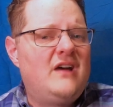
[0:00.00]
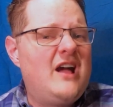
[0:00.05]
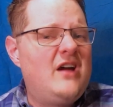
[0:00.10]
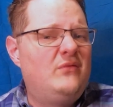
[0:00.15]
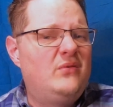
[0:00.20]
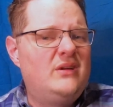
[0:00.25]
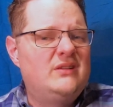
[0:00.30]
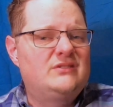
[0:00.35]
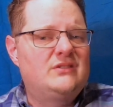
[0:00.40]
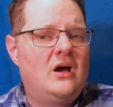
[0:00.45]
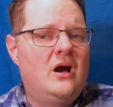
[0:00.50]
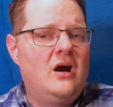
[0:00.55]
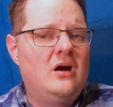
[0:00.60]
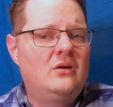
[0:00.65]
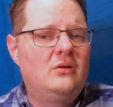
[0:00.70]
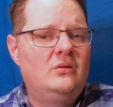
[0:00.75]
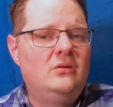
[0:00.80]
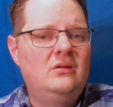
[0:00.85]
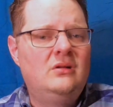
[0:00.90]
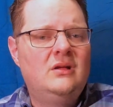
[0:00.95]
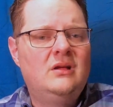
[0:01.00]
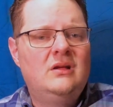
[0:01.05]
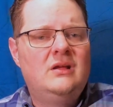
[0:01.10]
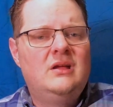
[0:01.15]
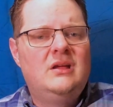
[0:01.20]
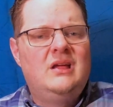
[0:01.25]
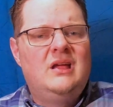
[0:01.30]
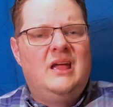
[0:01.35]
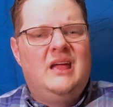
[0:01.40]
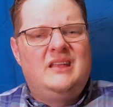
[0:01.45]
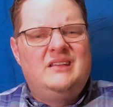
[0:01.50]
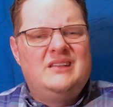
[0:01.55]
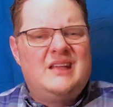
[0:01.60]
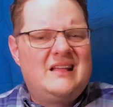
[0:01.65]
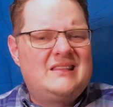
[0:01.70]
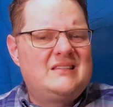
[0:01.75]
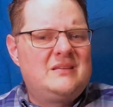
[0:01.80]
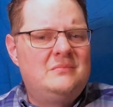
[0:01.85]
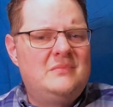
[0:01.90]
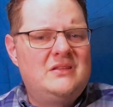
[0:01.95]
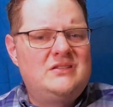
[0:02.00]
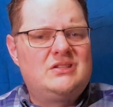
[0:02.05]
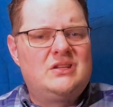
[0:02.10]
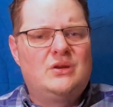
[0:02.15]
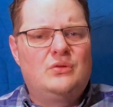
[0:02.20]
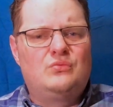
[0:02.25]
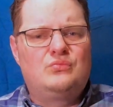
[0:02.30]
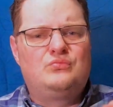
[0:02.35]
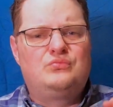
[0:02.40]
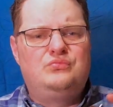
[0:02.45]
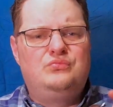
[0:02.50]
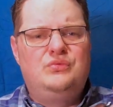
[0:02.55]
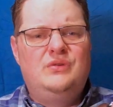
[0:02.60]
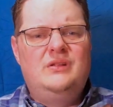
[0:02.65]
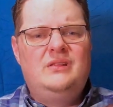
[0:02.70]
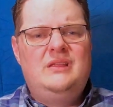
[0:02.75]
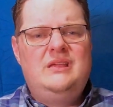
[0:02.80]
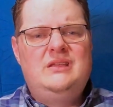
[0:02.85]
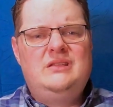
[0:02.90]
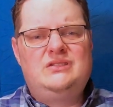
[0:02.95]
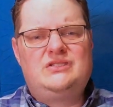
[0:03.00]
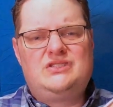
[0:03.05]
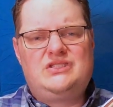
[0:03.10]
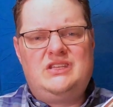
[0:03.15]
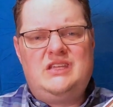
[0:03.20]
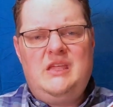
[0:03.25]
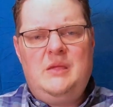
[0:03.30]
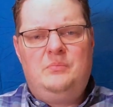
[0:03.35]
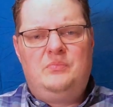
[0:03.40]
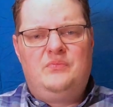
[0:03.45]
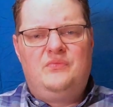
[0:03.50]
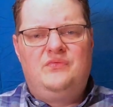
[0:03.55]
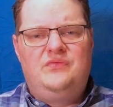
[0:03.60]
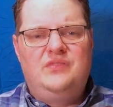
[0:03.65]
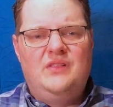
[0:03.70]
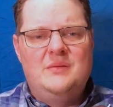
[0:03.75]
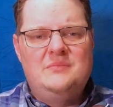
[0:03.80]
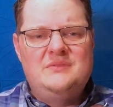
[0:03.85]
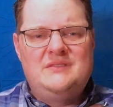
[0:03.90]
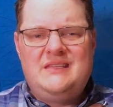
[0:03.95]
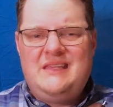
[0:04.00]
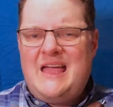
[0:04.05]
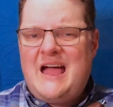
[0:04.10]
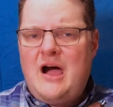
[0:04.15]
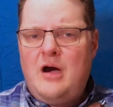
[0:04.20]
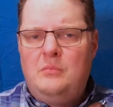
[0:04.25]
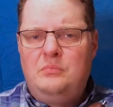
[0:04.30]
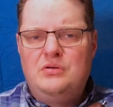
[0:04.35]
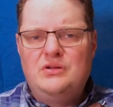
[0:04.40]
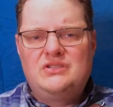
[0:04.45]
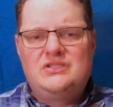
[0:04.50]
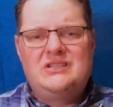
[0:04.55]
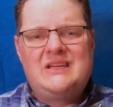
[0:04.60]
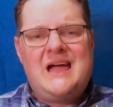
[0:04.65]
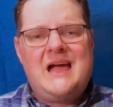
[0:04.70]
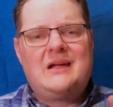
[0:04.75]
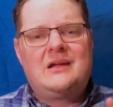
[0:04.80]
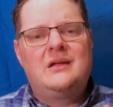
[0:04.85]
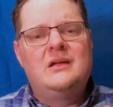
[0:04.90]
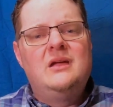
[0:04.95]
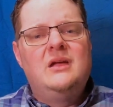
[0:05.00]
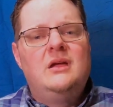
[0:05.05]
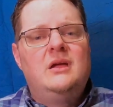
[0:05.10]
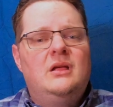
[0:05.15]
5-way toggle, and not to mention a really cheap, flimsy output jack.